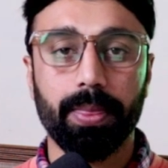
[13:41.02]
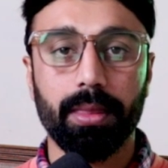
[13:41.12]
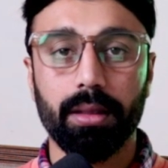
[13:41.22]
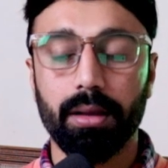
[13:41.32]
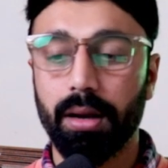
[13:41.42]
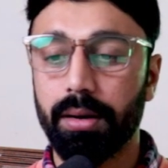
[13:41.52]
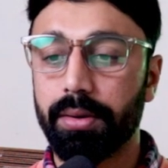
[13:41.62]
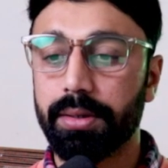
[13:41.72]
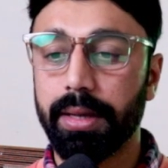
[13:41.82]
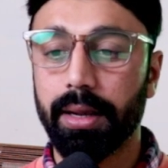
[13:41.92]
under
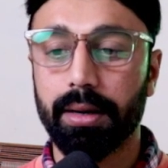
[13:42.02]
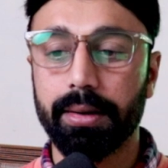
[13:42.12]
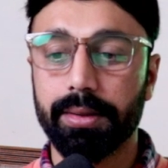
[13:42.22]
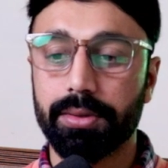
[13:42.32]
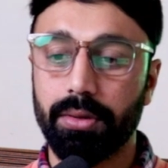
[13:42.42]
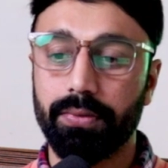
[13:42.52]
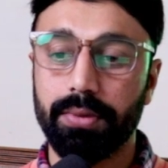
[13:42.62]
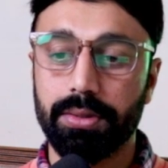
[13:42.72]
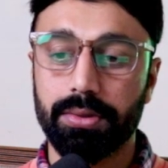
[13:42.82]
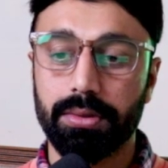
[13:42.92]
the anchor text of
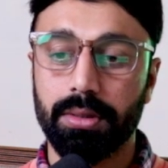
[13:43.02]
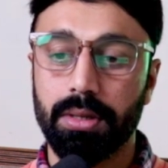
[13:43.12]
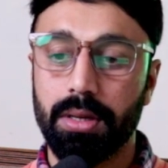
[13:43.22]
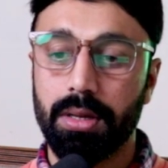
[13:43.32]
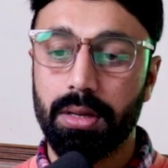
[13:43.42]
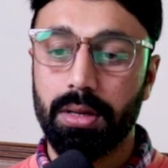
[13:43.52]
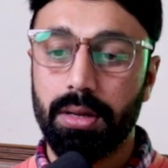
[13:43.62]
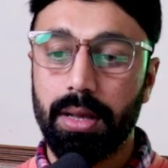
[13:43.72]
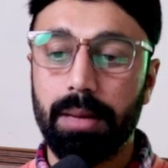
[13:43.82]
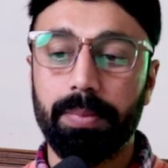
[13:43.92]
this
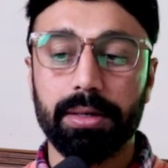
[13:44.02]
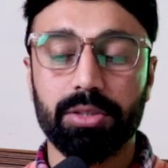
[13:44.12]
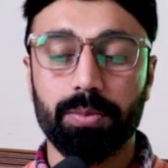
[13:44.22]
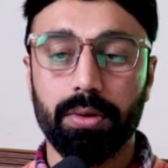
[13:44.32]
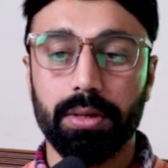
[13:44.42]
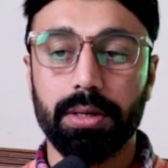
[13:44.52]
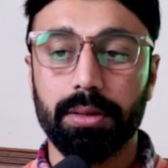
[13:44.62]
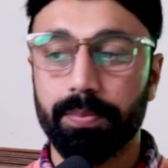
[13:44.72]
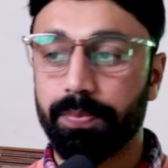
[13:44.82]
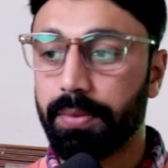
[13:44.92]
help and support.
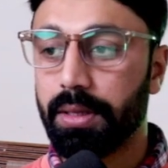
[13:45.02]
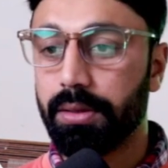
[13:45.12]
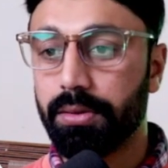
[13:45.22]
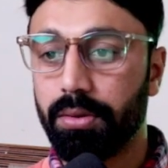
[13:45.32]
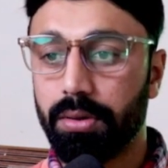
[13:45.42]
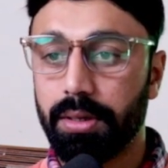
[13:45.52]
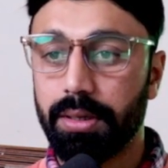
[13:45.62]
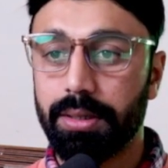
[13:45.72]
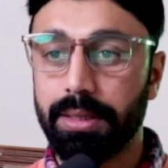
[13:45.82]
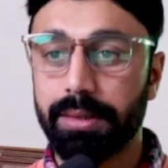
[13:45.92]
So
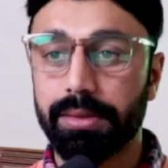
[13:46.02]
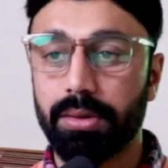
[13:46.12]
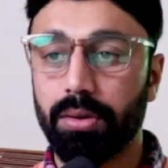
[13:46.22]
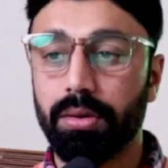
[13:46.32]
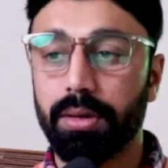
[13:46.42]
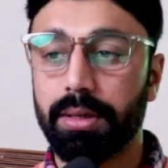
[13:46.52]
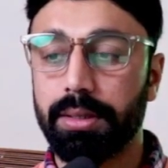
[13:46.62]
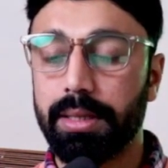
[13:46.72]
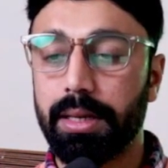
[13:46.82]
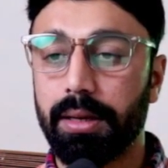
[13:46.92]
that is how
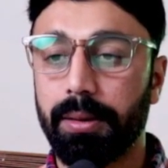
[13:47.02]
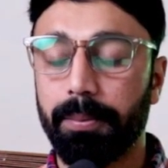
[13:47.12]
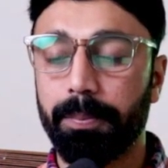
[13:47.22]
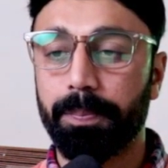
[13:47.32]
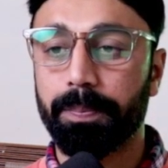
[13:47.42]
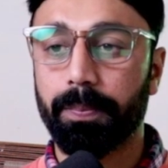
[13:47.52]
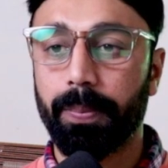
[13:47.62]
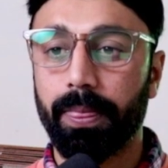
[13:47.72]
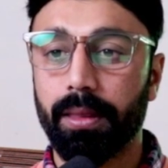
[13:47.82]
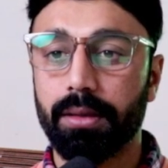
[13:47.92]
the
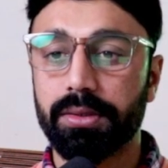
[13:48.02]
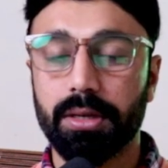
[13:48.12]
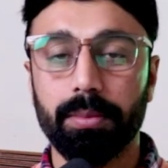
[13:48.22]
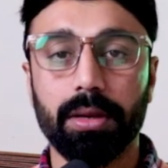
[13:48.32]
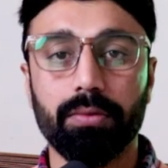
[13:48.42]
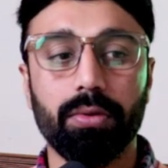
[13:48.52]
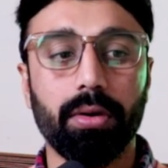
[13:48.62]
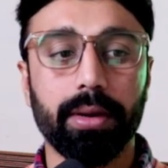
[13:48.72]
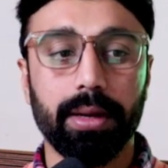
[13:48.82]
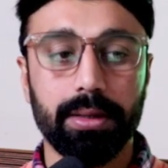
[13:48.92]
Screaming Frog
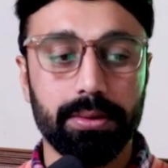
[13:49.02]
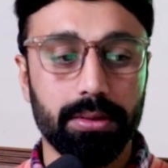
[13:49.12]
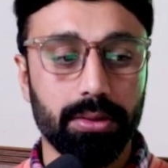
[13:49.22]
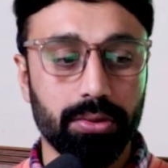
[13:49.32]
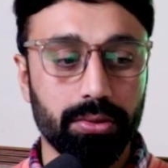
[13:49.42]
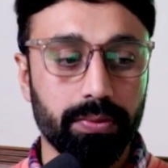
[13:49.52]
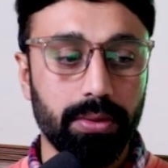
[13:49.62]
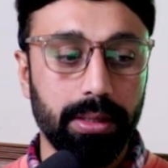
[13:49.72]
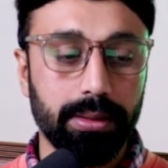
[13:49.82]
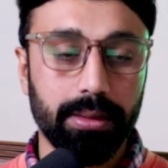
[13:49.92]
is useful,
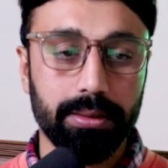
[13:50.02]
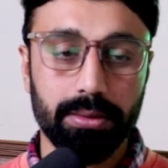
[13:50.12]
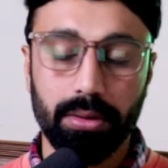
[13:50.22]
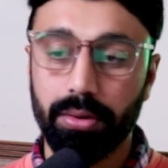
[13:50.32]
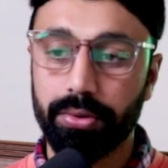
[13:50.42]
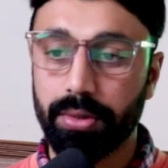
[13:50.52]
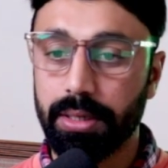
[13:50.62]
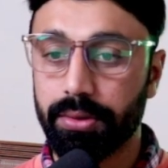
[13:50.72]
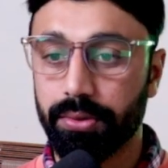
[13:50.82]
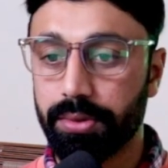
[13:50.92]
and that is how you can
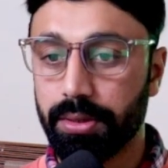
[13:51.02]
use it.